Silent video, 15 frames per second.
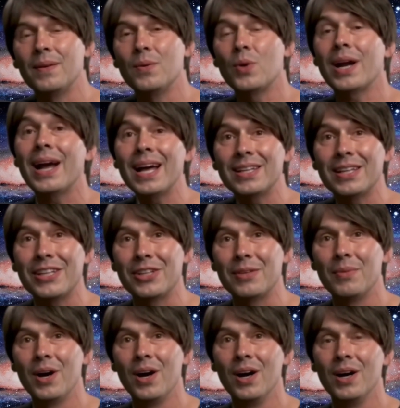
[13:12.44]
When Atlas
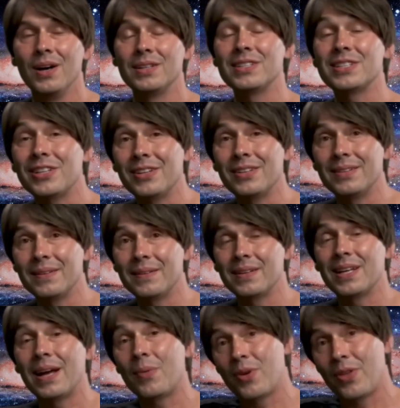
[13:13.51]
departs,
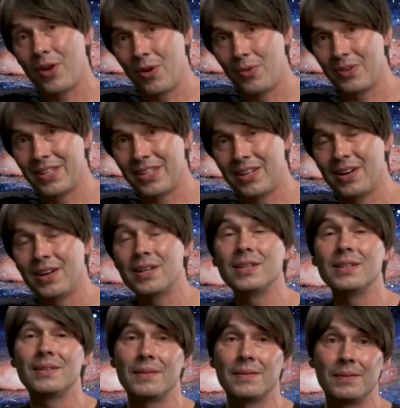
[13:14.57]
it will not
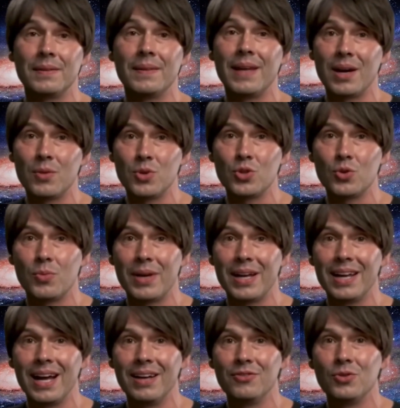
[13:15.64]
return, and we will be
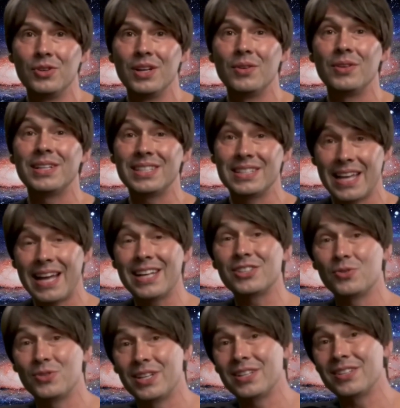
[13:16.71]
left with only the data
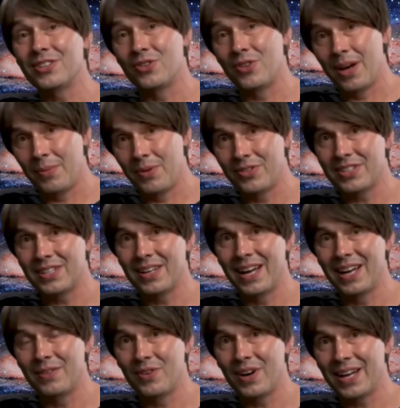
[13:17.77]
we can scramble to
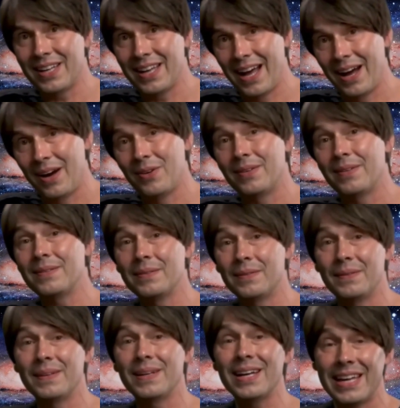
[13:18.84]
collect right now.
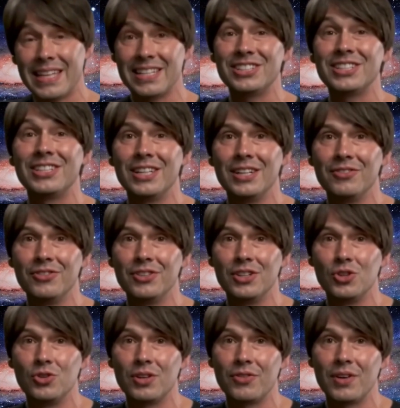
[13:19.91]
It is as if the
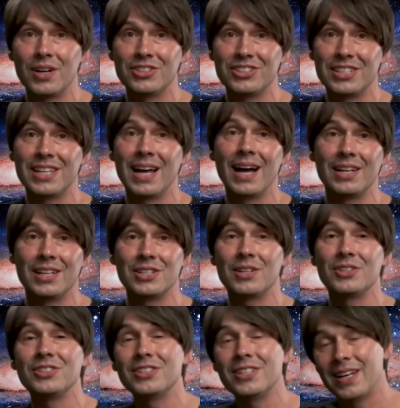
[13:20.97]
universe has handed
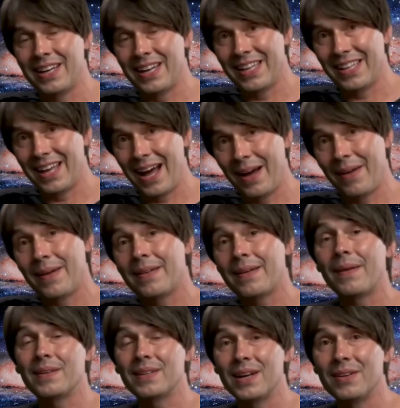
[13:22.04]
us an exam,
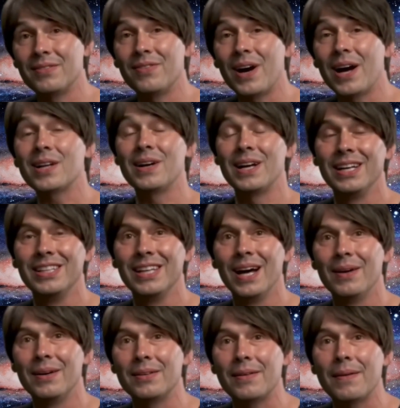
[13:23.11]
a final
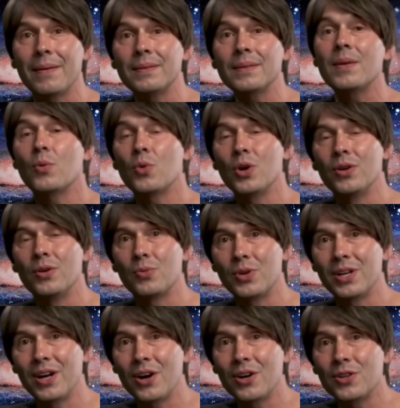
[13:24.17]
exam, one
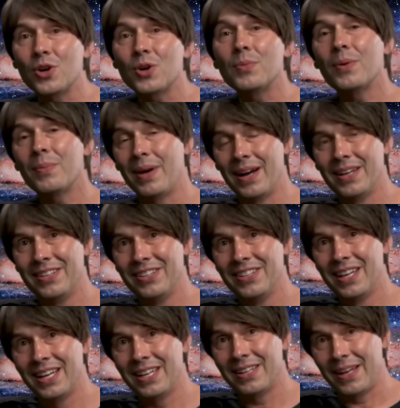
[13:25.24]
we are not prepared to
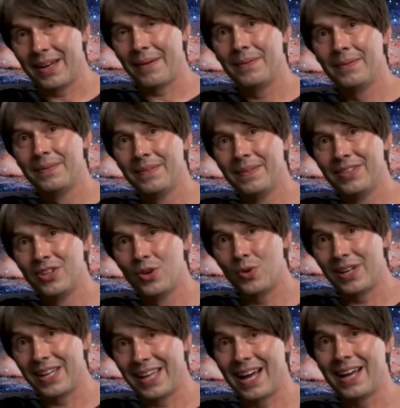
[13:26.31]
take. So,
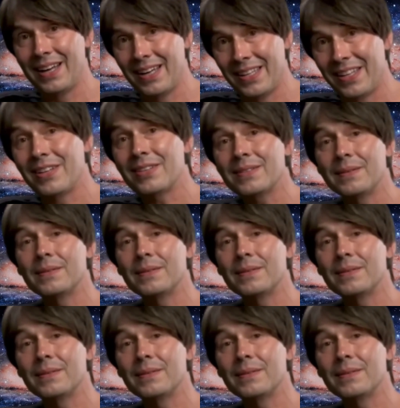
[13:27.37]
what is Atlas?